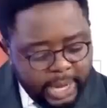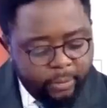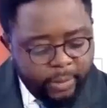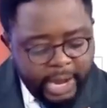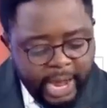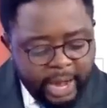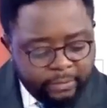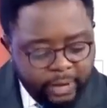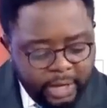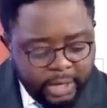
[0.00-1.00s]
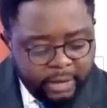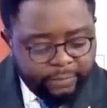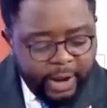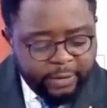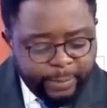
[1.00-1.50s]
Here we have
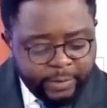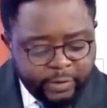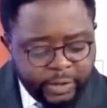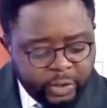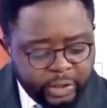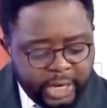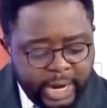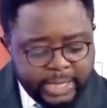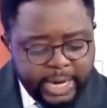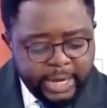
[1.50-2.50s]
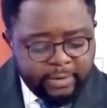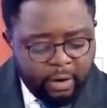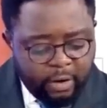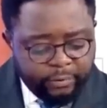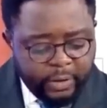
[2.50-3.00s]
the vice presidential
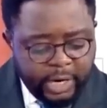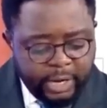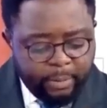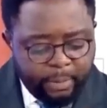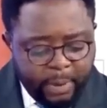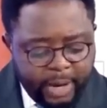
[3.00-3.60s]
candidate of the Labour